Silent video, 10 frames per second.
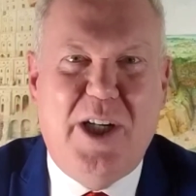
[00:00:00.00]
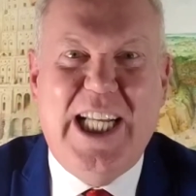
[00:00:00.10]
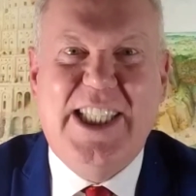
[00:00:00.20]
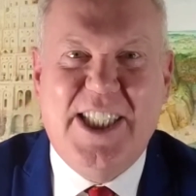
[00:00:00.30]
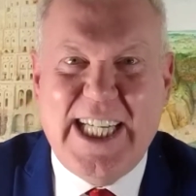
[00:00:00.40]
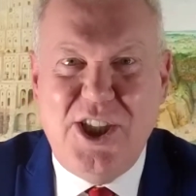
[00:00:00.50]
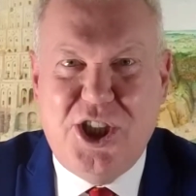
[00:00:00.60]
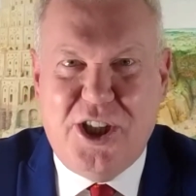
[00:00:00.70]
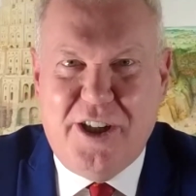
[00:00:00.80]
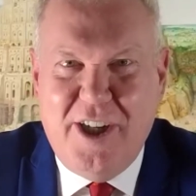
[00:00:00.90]
an
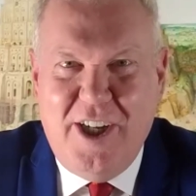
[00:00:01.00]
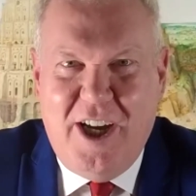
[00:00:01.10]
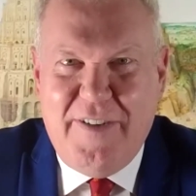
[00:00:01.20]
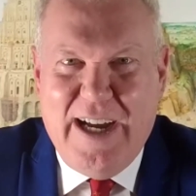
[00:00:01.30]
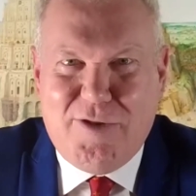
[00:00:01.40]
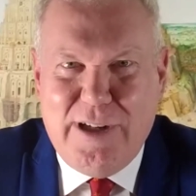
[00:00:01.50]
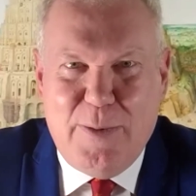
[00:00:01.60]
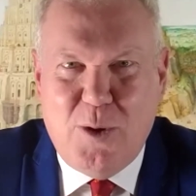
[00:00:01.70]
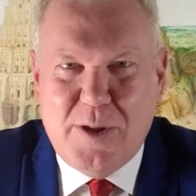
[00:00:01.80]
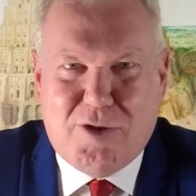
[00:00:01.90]
extension of Andrew
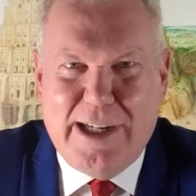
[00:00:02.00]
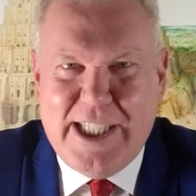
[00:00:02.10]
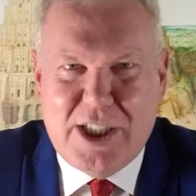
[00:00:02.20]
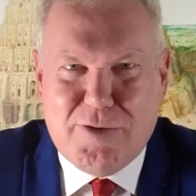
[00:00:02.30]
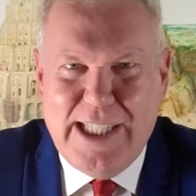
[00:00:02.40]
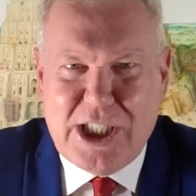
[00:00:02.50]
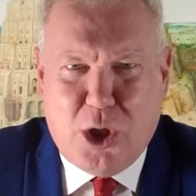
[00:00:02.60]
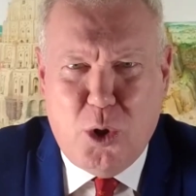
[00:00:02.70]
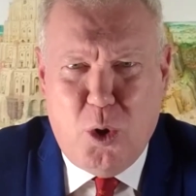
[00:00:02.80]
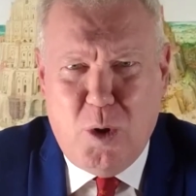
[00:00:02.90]
Eborn's Greatest Writs
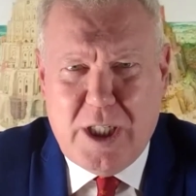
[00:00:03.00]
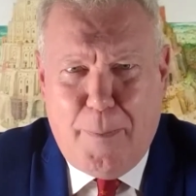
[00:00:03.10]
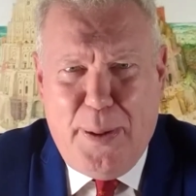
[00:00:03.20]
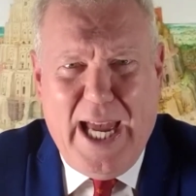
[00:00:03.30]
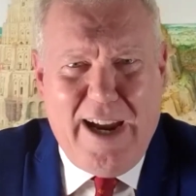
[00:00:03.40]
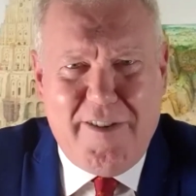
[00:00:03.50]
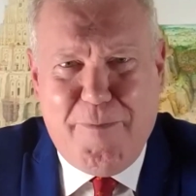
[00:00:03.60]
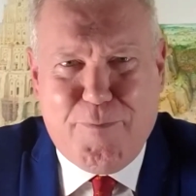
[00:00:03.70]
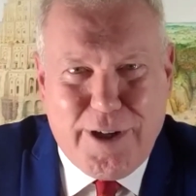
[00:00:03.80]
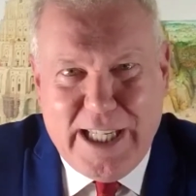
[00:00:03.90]
called A Pair
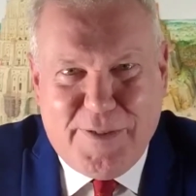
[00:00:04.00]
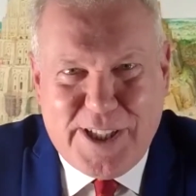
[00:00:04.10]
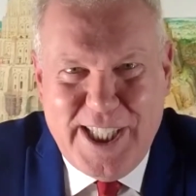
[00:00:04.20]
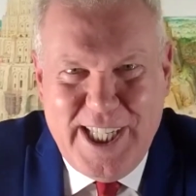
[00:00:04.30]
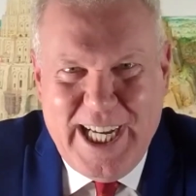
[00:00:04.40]
of Briefs.